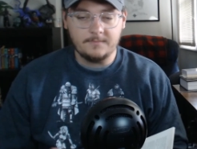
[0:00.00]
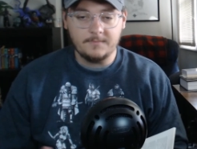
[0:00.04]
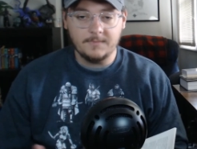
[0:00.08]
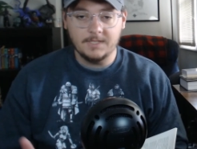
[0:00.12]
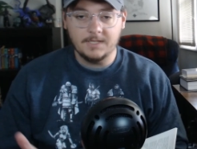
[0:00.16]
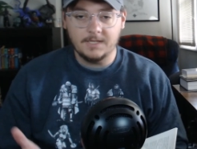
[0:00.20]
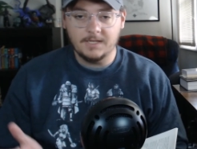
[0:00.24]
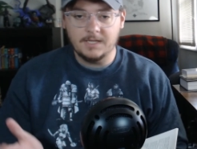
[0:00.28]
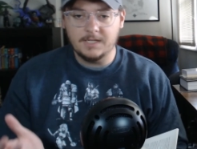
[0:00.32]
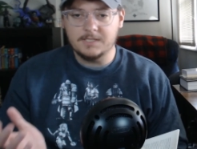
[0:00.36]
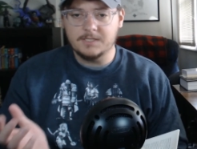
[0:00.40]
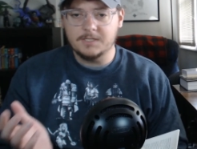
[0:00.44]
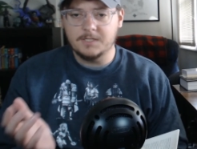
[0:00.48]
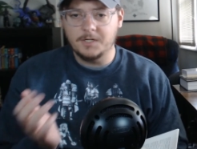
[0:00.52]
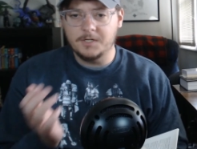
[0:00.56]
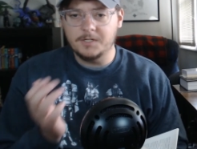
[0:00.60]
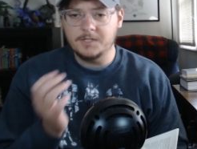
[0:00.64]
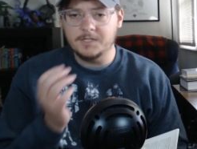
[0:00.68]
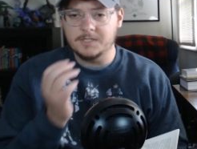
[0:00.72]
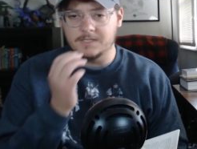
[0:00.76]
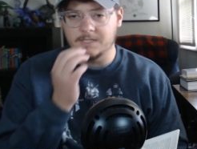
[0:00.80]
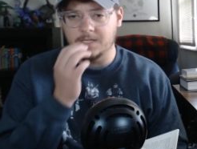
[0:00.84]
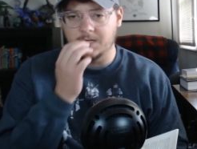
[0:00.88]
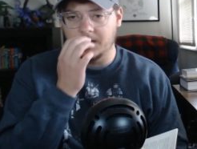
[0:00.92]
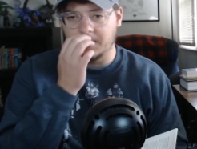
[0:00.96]
as good
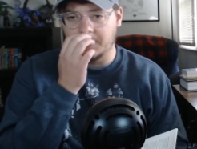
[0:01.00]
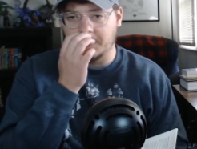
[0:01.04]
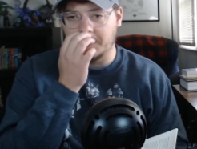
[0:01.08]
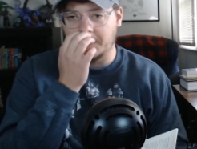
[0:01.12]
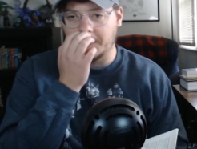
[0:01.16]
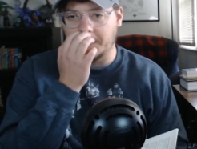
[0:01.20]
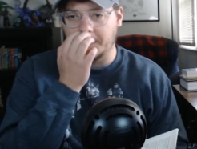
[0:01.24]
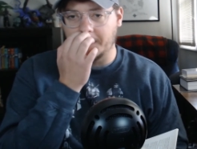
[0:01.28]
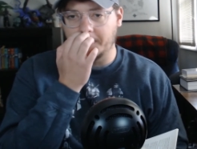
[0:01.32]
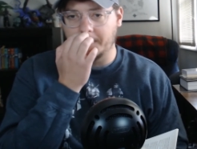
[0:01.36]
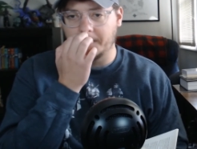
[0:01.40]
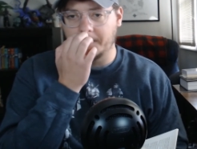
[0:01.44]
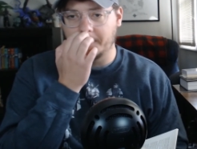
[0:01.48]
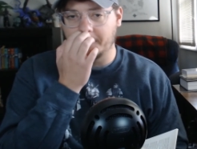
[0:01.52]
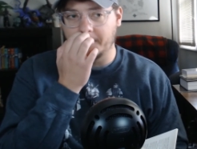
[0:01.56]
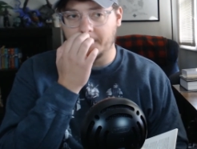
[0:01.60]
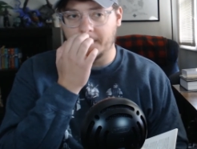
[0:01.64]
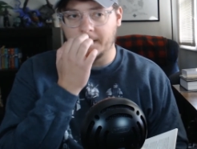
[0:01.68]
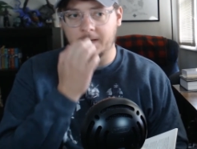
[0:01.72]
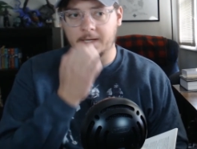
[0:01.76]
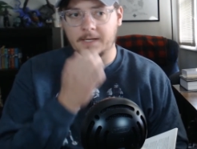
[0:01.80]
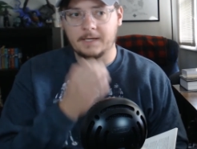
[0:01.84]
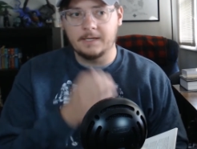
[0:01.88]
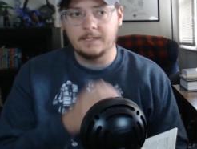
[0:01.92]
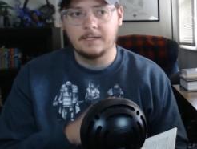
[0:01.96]
as they are,
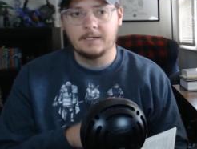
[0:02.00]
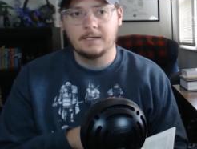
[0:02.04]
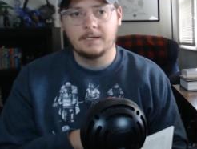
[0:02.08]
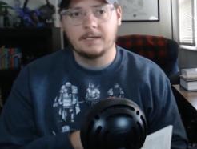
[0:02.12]
right?